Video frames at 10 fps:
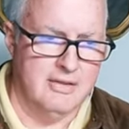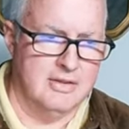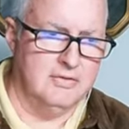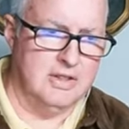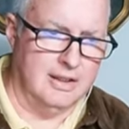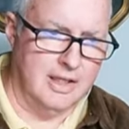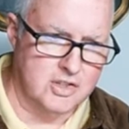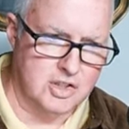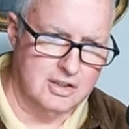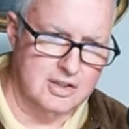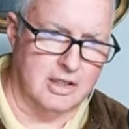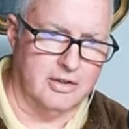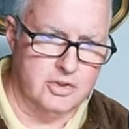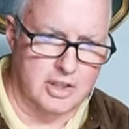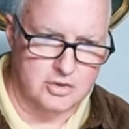Then the election, Donald
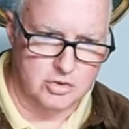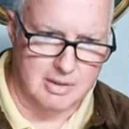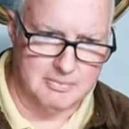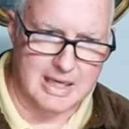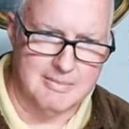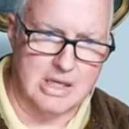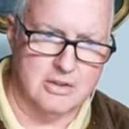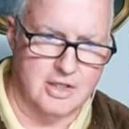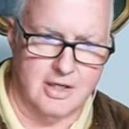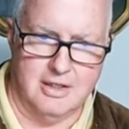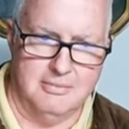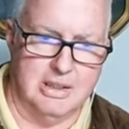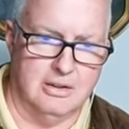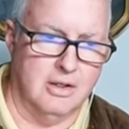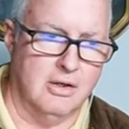J. Trump came out talking
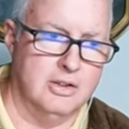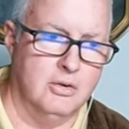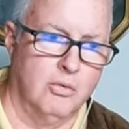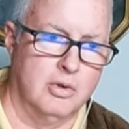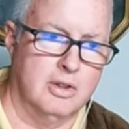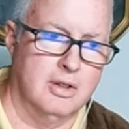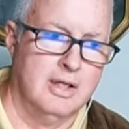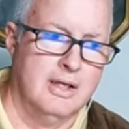about law and order,